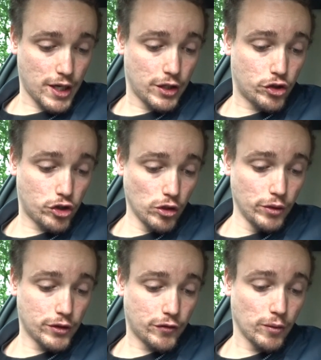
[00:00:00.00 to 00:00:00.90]

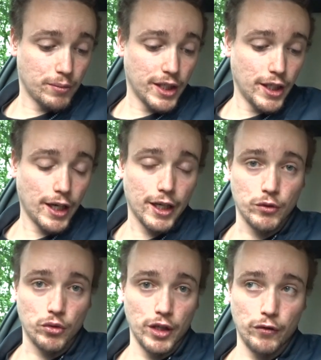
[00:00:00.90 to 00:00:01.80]
Insurance for me, I
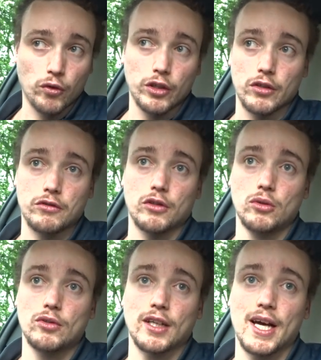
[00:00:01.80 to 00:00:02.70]
am 24 years
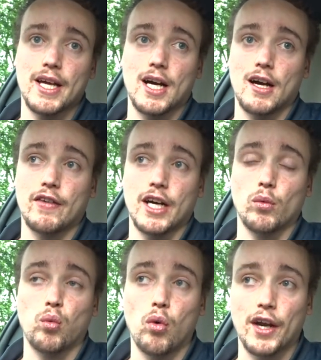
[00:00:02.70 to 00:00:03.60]
old. I have
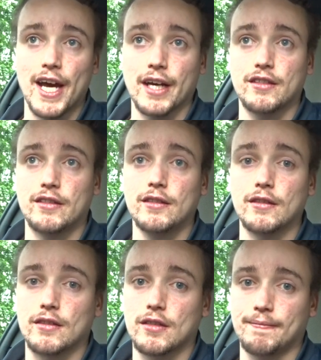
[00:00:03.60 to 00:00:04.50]
had one
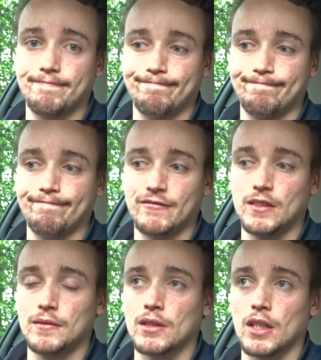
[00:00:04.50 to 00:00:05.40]
accident,
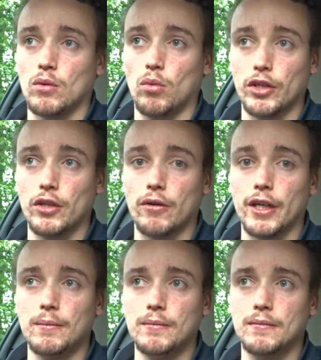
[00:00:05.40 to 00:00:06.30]
one
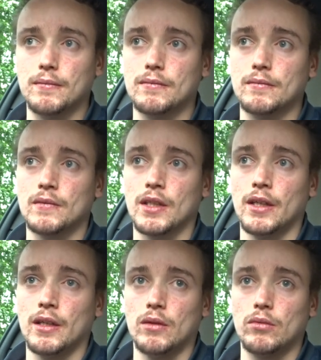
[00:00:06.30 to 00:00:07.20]
claim,
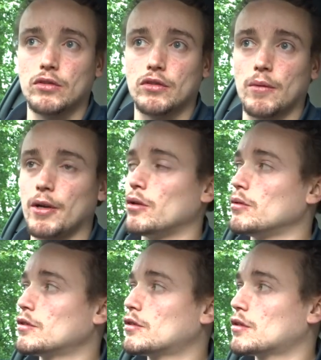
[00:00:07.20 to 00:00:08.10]
which was
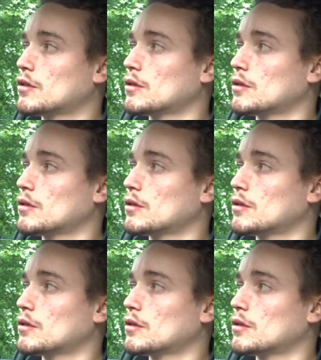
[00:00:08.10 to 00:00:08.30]
about